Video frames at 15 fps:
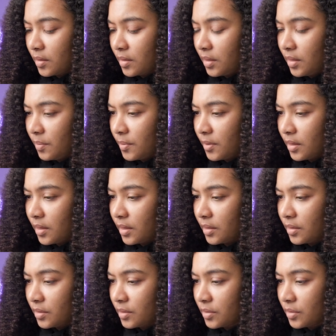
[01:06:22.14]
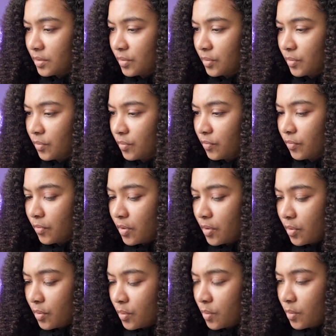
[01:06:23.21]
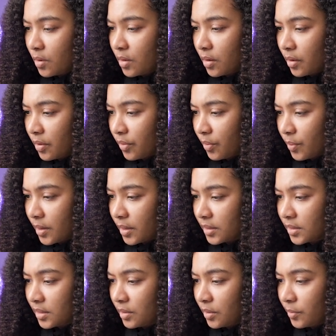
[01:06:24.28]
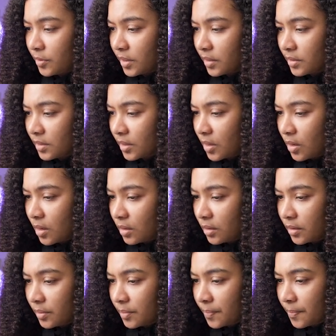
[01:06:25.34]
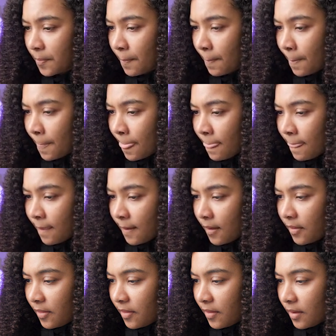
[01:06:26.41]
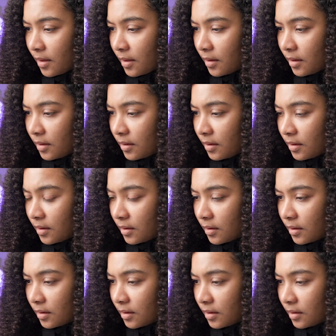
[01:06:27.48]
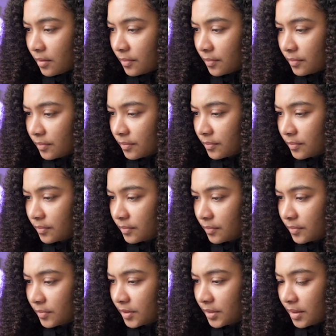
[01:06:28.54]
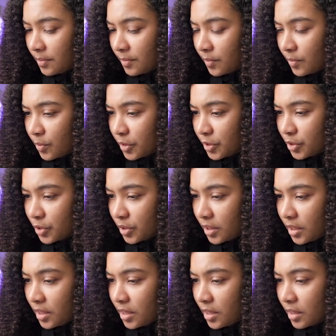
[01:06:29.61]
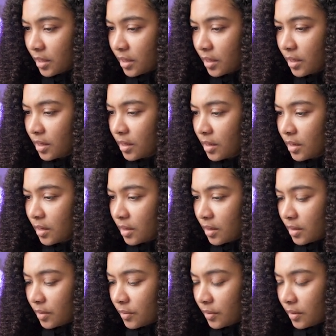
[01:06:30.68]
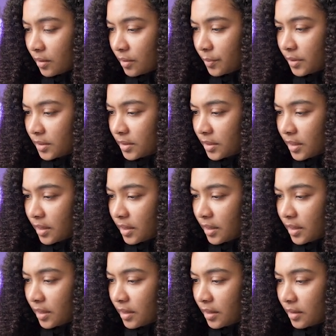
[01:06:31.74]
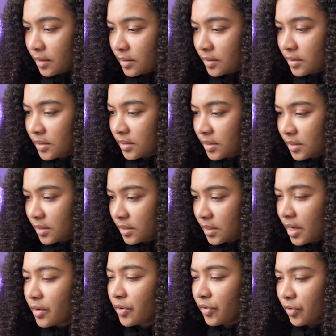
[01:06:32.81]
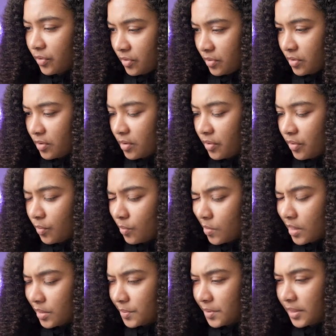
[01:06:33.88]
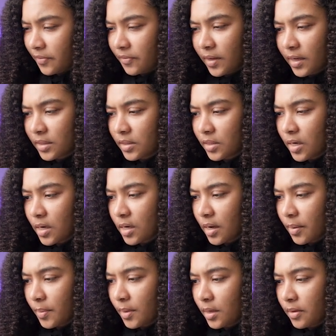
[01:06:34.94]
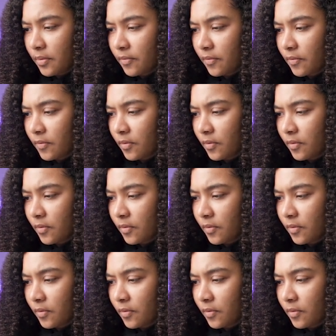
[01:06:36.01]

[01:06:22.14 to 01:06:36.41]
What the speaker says: keep it as row, otherwise set it to column. And then same question here. We say center, otherwise we say flex start, I believe.